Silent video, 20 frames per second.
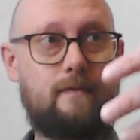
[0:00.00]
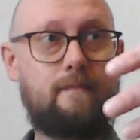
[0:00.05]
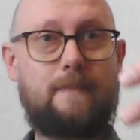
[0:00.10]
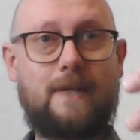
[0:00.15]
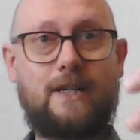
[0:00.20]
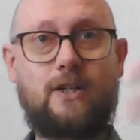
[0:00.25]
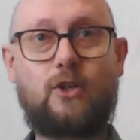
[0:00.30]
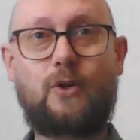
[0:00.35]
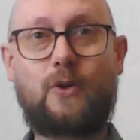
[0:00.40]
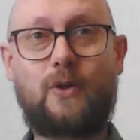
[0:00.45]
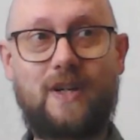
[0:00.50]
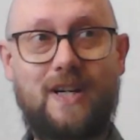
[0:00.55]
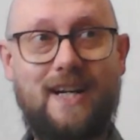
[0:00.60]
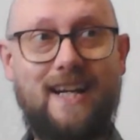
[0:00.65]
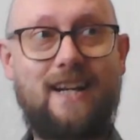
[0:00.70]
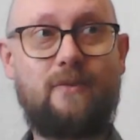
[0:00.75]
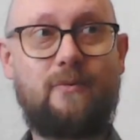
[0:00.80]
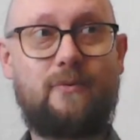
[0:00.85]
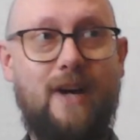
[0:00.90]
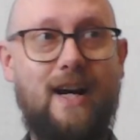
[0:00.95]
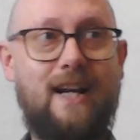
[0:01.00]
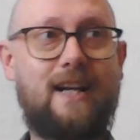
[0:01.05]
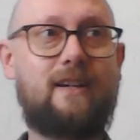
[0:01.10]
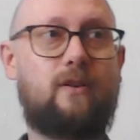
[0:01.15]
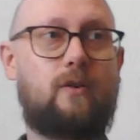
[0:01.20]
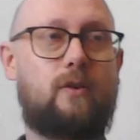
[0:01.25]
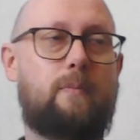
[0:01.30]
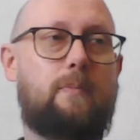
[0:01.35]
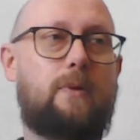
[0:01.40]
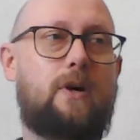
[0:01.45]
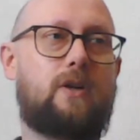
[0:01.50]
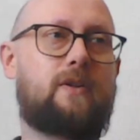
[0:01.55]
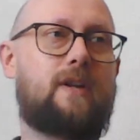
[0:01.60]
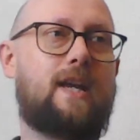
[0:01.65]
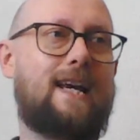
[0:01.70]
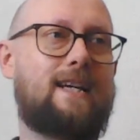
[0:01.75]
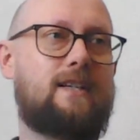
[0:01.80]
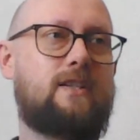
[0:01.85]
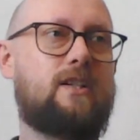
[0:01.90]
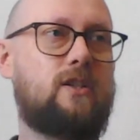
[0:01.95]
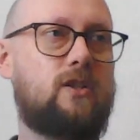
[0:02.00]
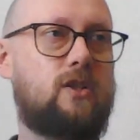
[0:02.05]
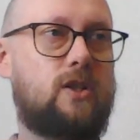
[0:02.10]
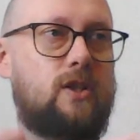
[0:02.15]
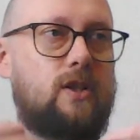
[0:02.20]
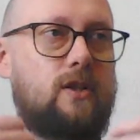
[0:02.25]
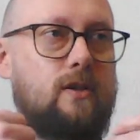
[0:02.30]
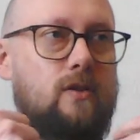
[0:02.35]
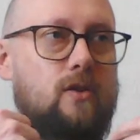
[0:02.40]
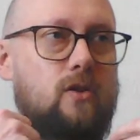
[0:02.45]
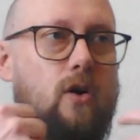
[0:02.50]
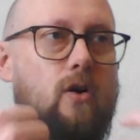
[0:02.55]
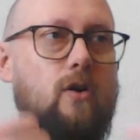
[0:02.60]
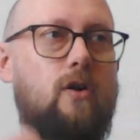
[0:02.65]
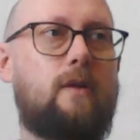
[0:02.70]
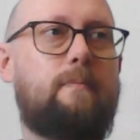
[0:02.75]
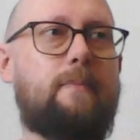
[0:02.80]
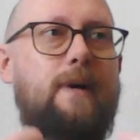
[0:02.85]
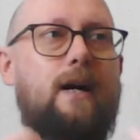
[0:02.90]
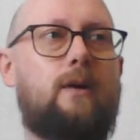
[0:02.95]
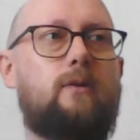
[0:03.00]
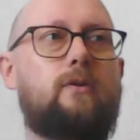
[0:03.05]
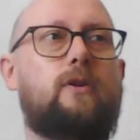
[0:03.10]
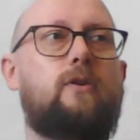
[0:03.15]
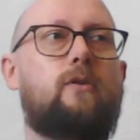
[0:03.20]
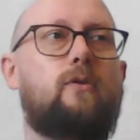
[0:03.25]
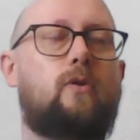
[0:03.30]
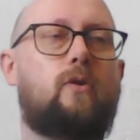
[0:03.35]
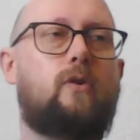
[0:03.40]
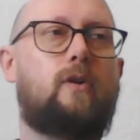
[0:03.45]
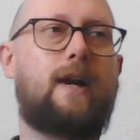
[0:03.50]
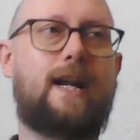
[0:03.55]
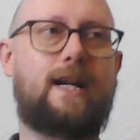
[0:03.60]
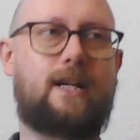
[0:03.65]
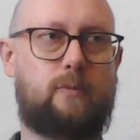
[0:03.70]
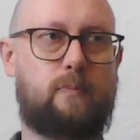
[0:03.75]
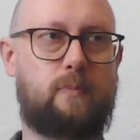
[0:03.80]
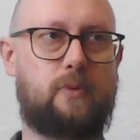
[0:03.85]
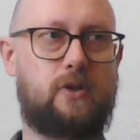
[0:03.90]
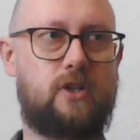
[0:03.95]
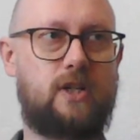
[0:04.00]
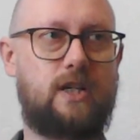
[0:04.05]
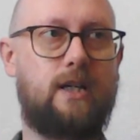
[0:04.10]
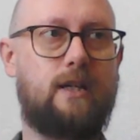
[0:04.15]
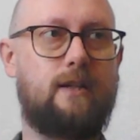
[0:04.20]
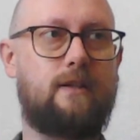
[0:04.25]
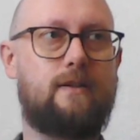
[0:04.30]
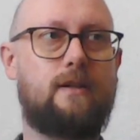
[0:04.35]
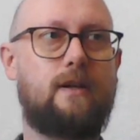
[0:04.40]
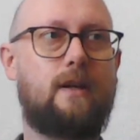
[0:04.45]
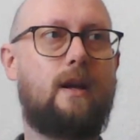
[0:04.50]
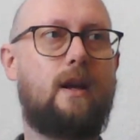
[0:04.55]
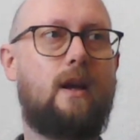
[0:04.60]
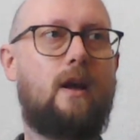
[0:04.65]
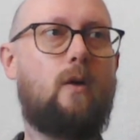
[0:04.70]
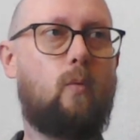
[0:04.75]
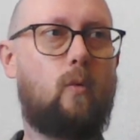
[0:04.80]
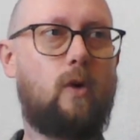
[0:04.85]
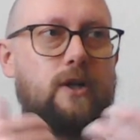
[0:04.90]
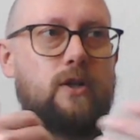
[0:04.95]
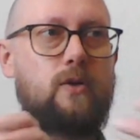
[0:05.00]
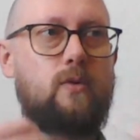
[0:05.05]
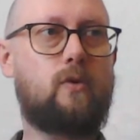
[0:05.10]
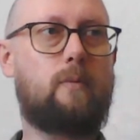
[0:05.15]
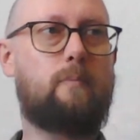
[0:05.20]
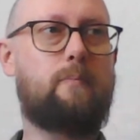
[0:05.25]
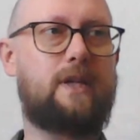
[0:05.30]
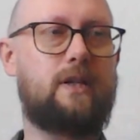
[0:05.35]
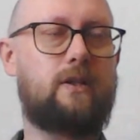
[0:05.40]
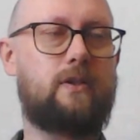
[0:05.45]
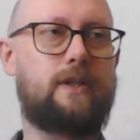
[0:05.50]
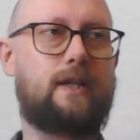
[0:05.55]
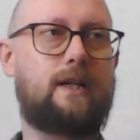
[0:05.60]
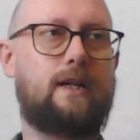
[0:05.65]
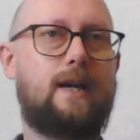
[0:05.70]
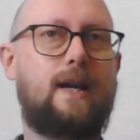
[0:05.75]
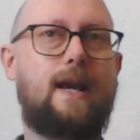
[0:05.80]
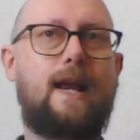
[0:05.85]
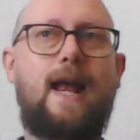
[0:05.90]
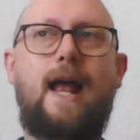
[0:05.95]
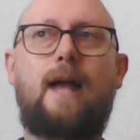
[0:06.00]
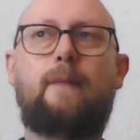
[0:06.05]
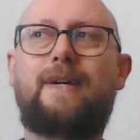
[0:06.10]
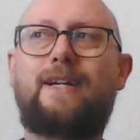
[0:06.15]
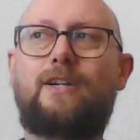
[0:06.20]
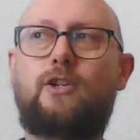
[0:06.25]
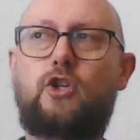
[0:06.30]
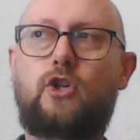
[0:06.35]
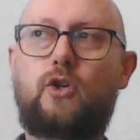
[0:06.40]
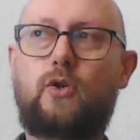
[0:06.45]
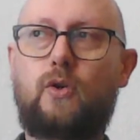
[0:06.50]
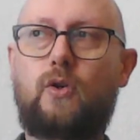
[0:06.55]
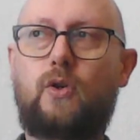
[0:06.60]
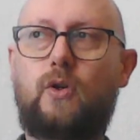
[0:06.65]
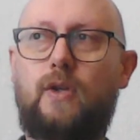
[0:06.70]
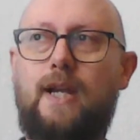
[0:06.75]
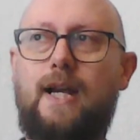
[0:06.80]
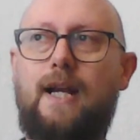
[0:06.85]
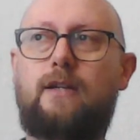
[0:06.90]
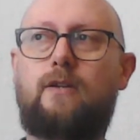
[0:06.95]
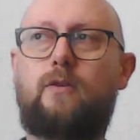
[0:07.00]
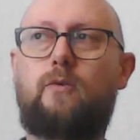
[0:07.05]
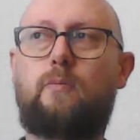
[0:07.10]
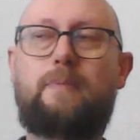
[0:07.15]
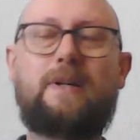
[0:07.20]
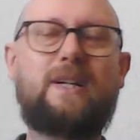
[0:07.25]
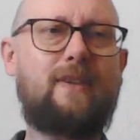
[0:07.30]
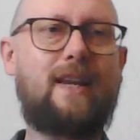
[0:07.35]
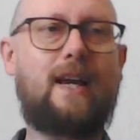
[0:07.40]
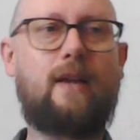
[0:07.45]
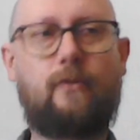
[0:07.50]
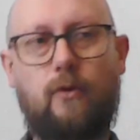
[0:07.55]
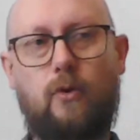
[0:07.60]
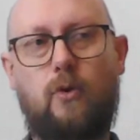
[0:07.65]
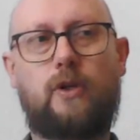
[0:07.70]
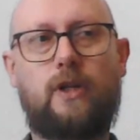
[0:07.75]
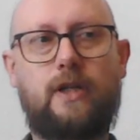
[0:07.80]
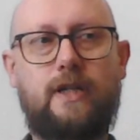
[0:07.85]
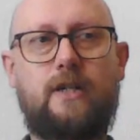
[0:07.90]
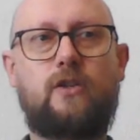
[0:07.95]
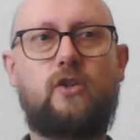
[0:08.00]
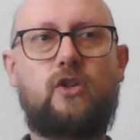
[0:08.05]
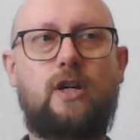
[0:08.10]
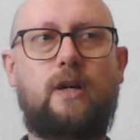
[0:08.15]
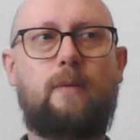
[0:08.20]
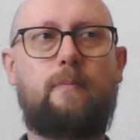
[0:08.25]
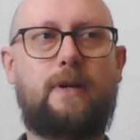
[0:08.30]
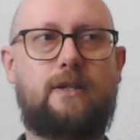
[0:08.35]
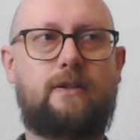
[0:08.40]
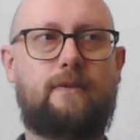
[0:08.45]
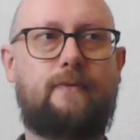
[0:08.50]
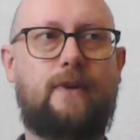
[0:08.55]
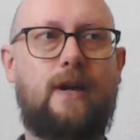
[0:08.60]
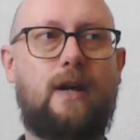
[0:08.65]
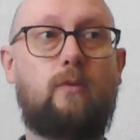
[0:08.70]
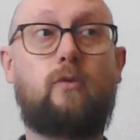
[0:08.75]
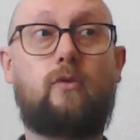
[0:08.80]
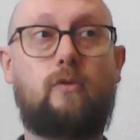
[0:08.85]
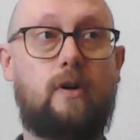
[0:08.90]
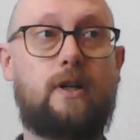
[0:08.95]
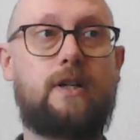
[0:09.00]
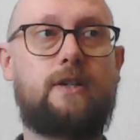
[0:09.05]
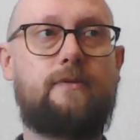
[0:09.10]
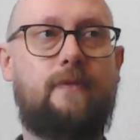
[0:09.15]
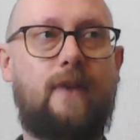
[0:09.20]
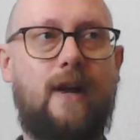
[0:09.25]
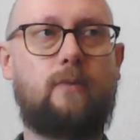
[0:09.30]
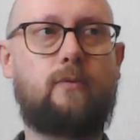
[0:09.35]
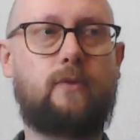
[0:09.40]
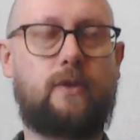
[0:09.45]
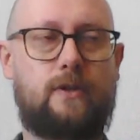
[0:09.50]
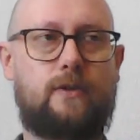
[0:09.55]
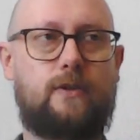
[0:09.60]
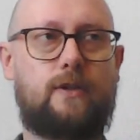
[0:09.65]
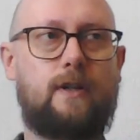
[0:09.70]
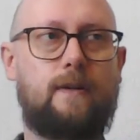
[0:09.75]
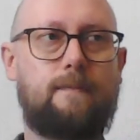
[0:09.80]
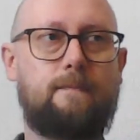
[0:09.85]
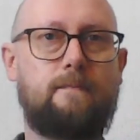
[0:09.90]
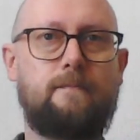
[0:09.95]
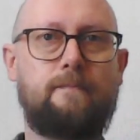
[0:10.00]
make sure you get invited on a podcast and talk about your expertise, what you are building, and make sure that you build that thought leadership as a founder or as founders,